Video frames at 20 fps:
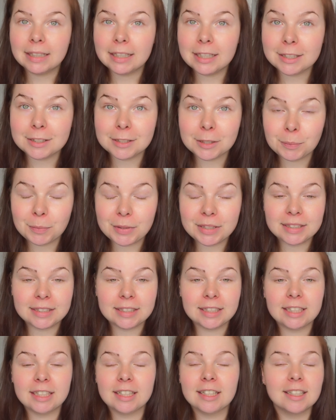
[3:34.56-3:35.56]
Easy
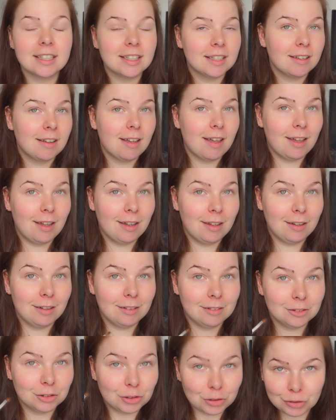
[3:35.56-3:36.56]
peasy,
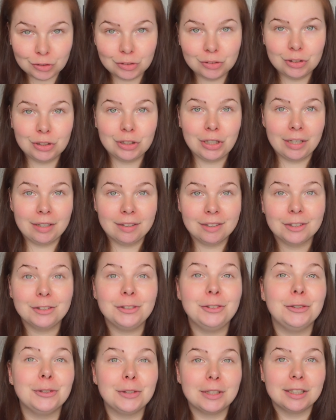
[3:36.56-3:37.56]
and yeah,
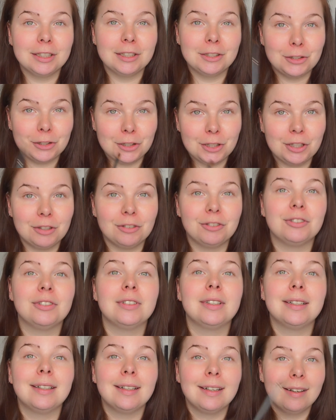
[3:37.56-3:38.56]
you can achieve
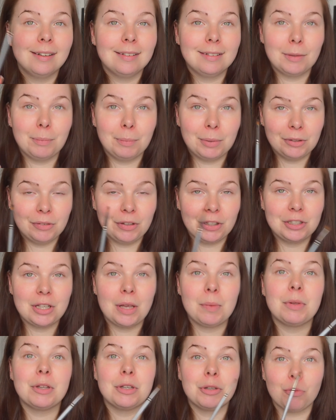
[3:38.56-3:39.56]
the perfect
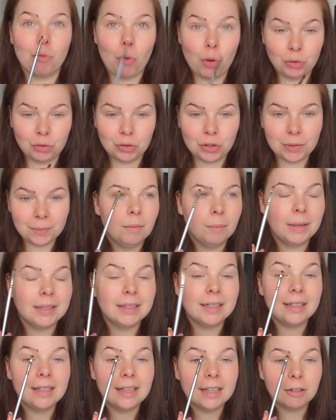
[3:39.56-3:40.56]
shape that you want.
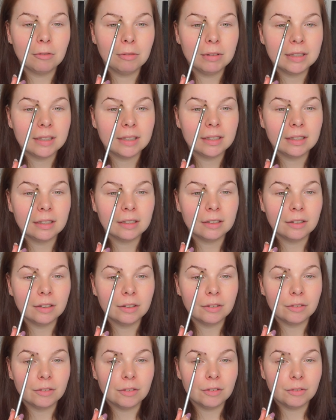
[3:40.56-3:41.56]
But I like when they are
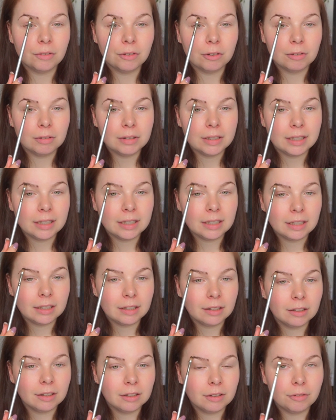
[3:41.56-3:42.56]
fully
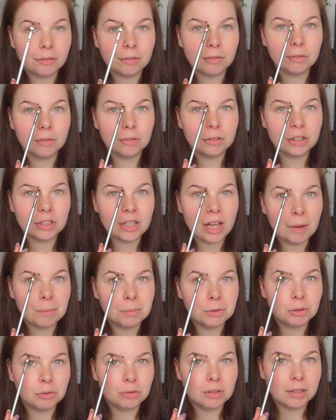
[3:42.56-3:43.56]

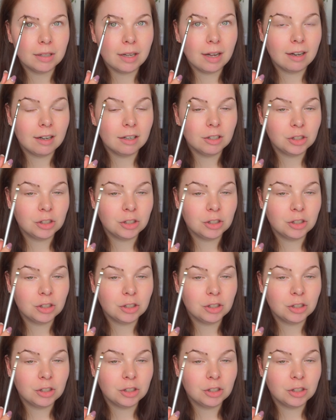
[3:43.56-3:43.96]
up to the